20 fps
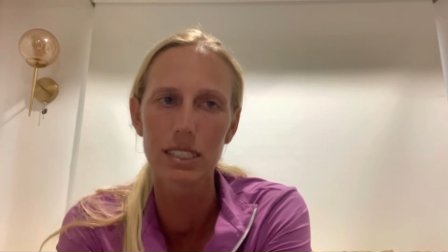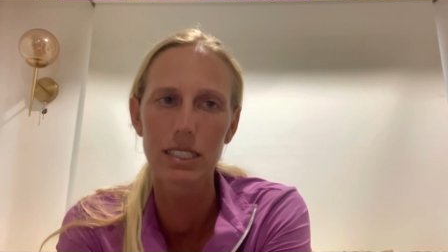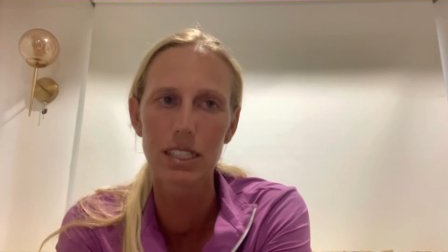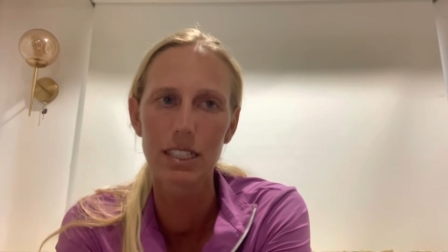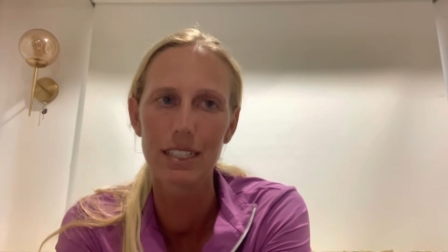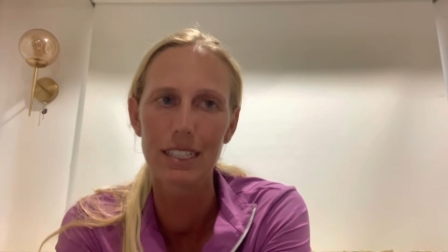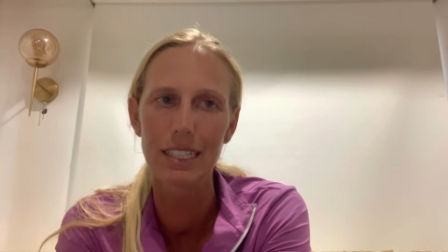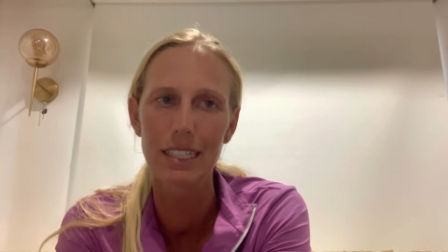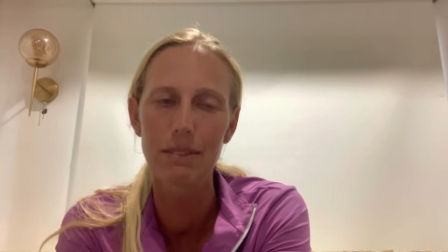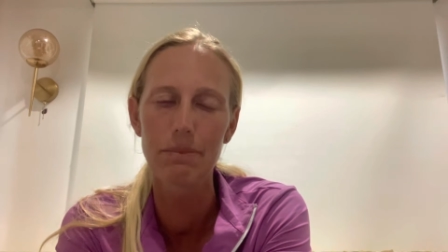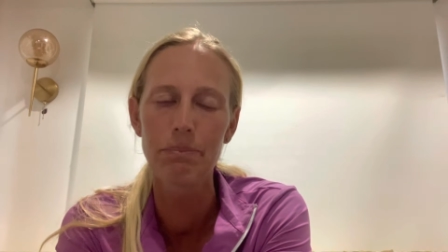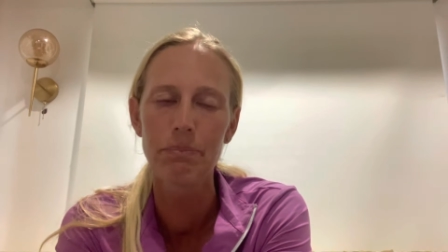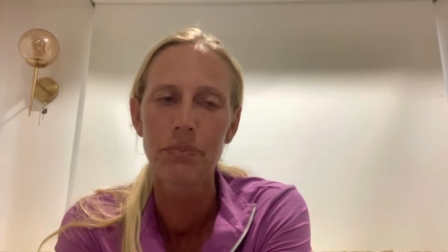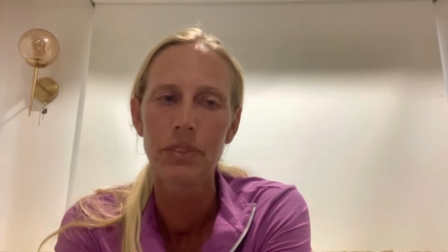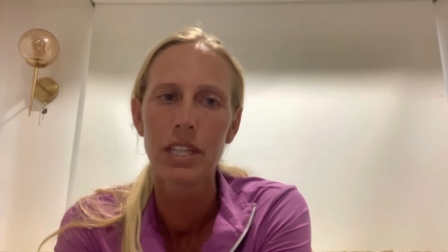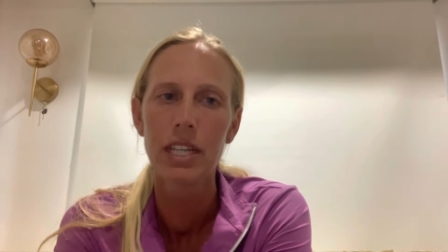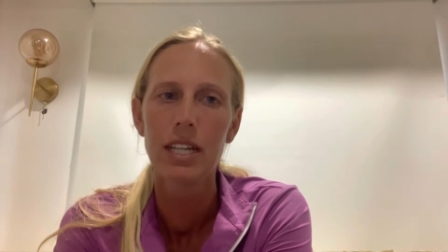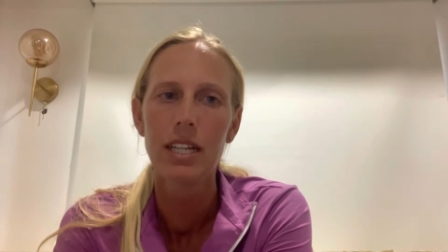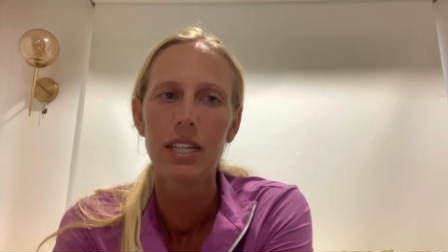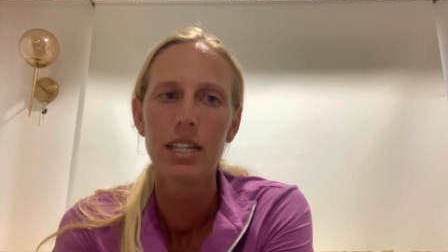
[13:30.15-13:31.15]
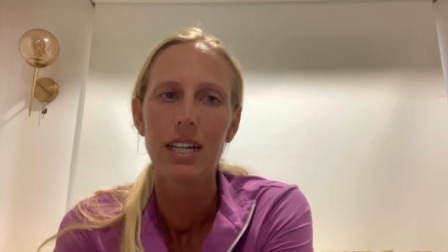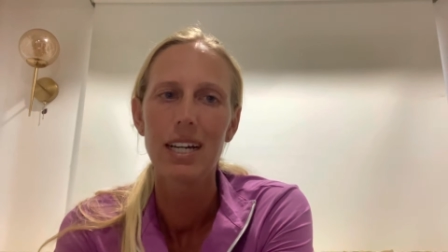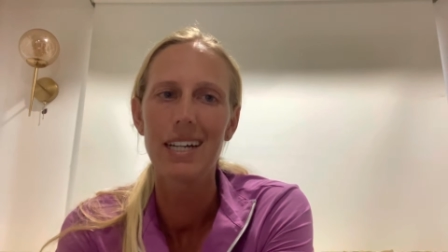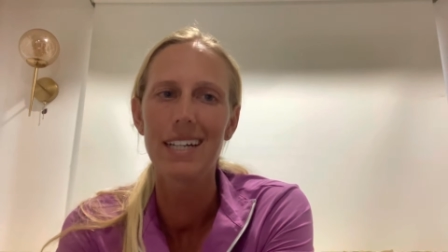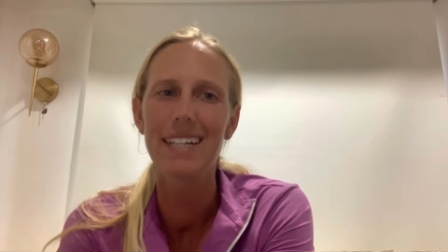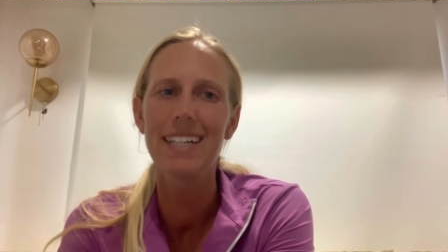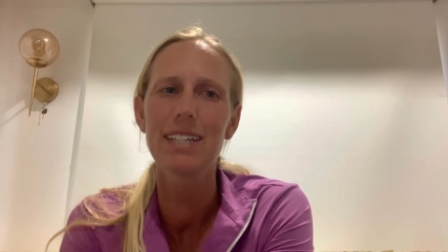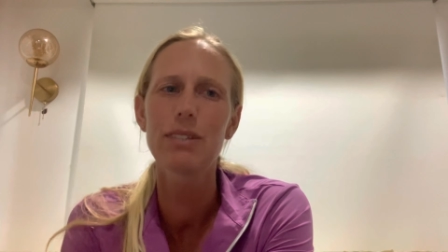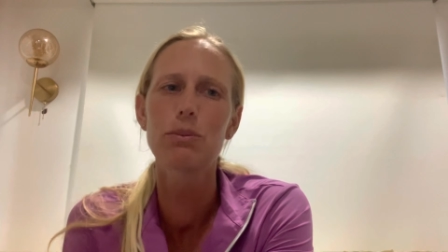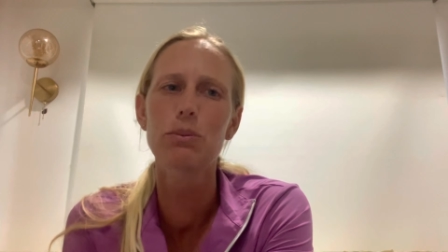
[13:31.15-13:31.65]
line, I
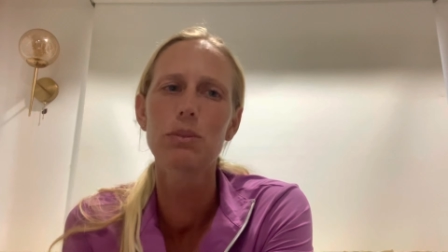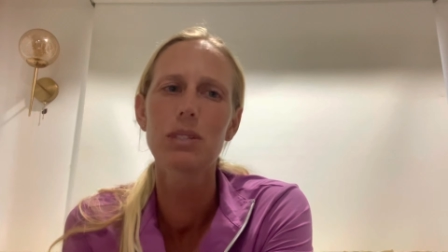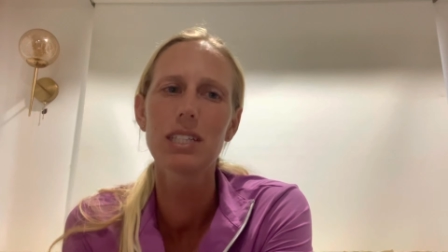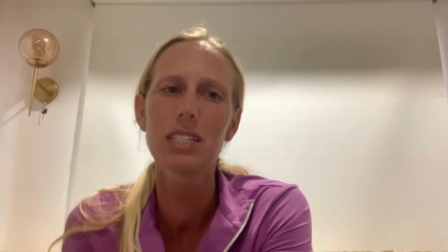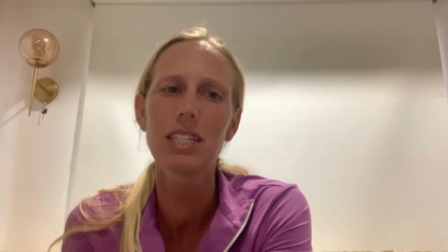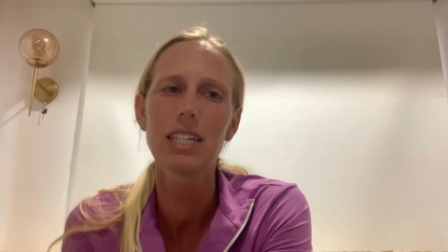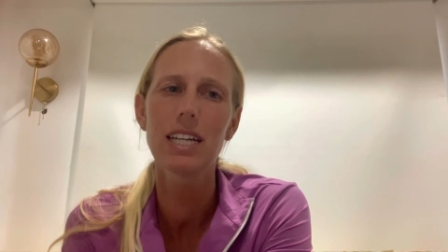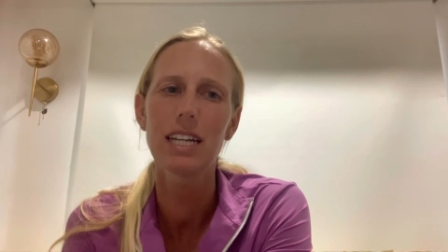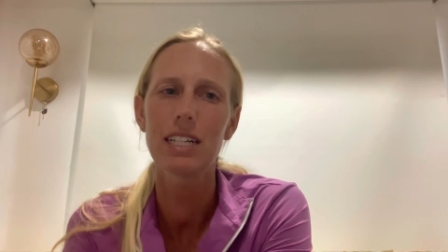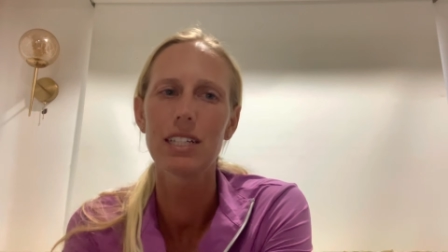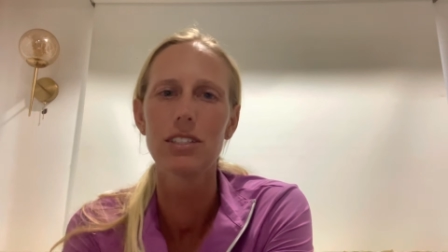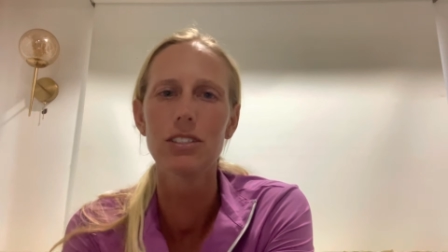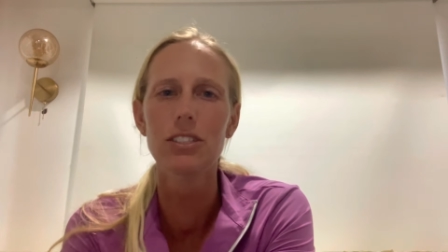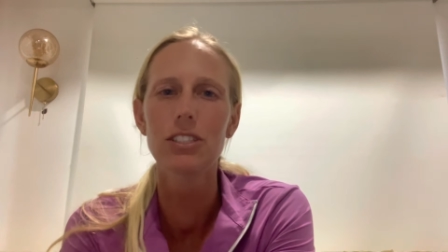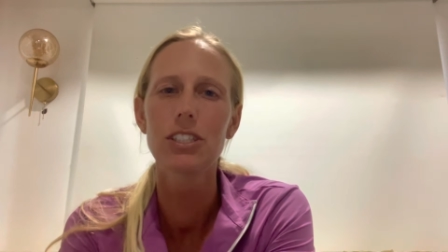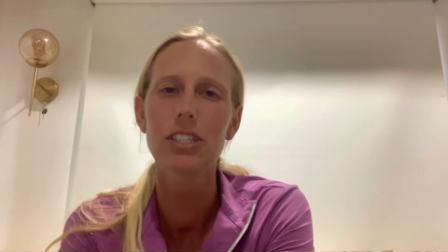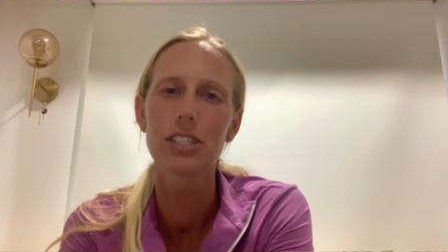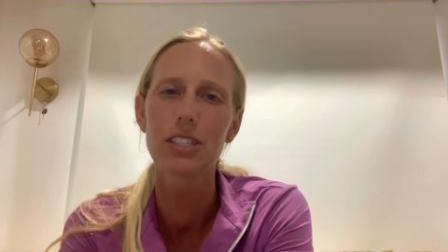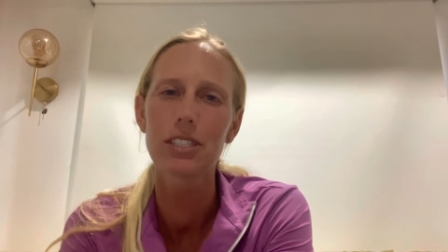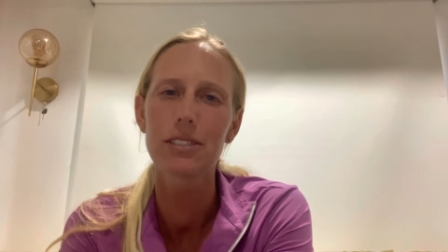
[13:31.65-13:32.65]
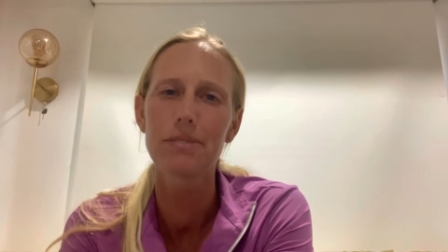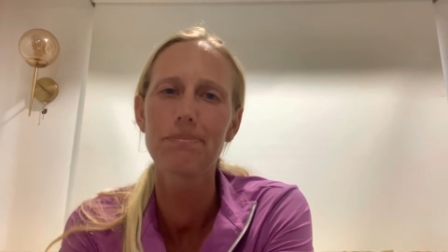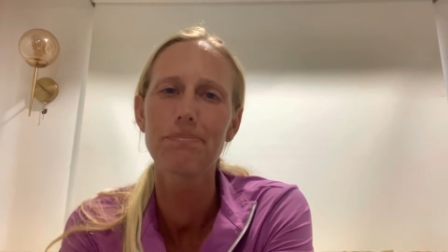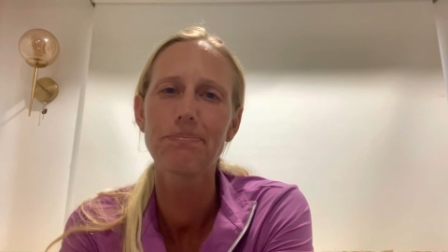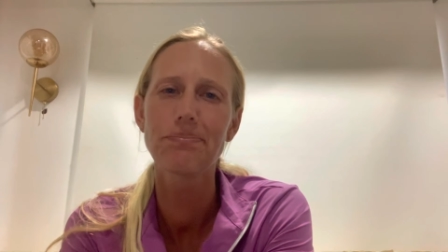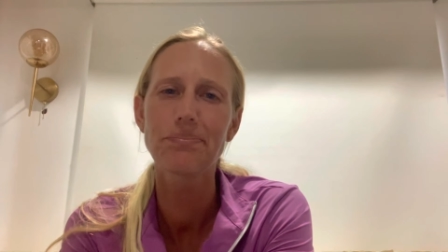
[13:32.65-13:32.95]
had really held her,